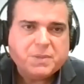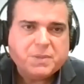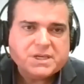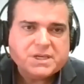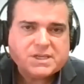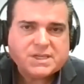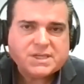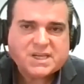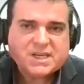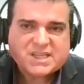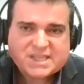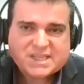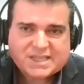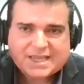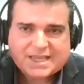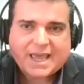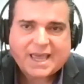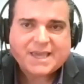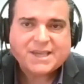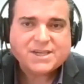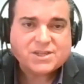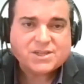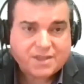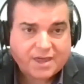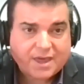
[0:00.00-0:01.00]
business
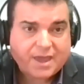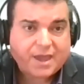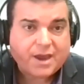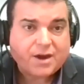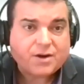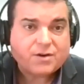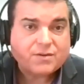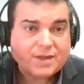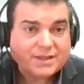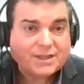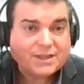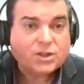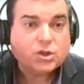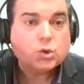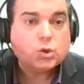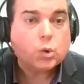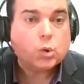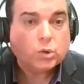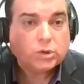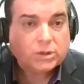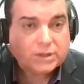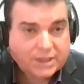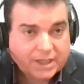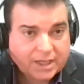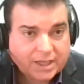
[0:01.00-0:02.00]
stays there, that it
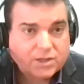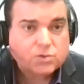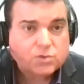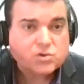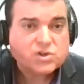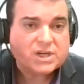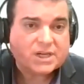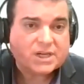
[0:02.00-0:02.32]
continues